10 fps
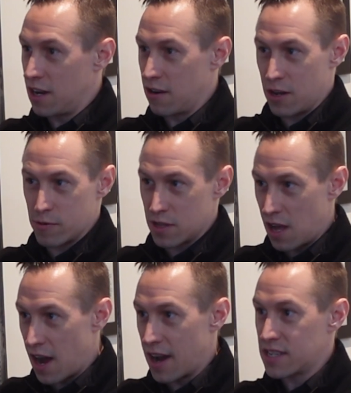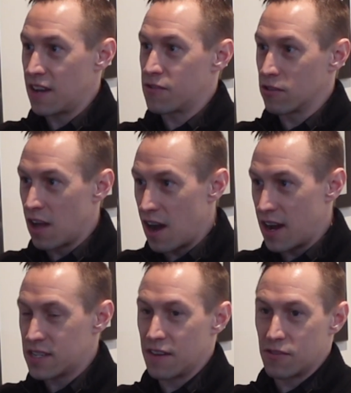And it was loss after
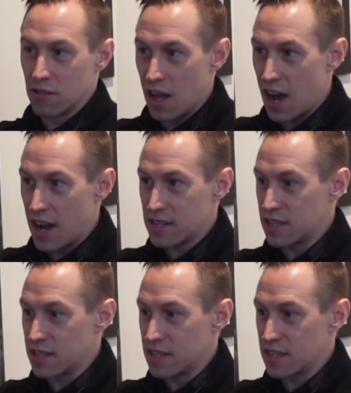loss after loss.